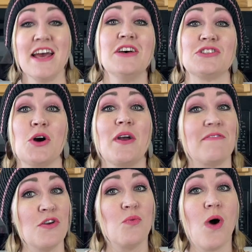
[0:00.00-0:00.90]
So if
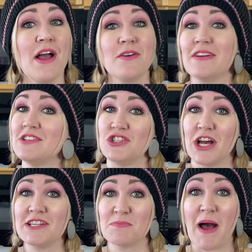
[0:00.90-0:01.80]
you want, you can
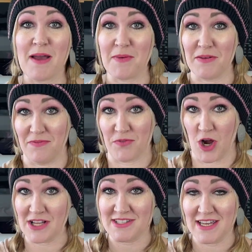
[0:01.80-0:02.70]
just pipe a
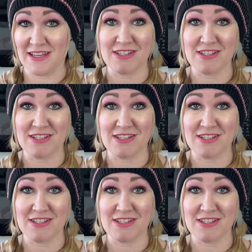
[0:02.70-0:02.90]
frosting,